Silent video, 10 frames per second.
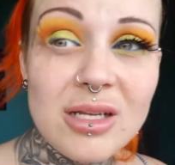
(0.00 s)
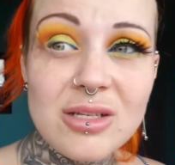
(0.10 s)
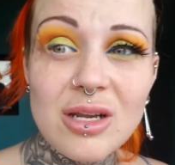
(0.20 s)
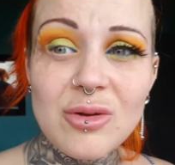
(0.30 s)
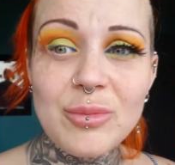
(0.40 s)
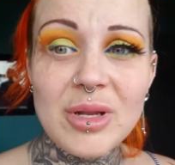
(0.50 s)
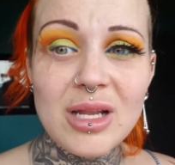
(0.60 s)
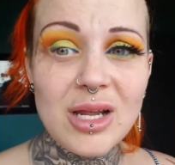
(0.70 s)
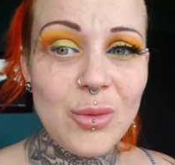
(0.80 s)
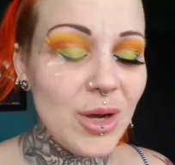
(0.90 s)
And it's going to end up
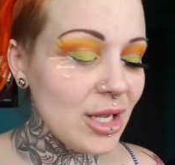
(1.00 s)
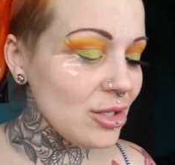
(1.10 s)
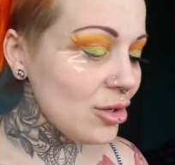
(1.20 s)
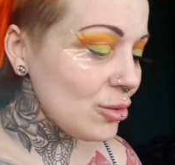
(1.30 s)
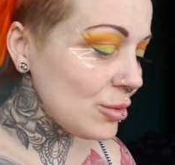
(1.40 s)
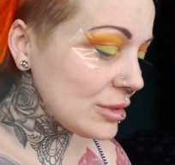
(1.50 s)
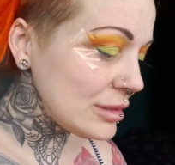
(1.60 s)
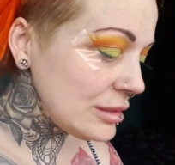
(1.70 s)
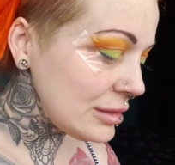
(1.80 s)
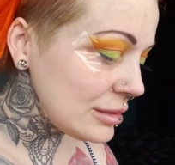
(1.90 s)
being like quite a long
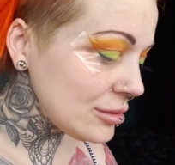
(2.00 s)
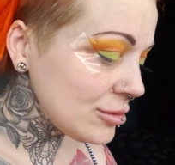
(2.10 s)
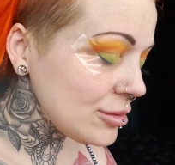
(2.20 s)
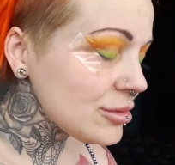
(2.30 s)
one. Ew.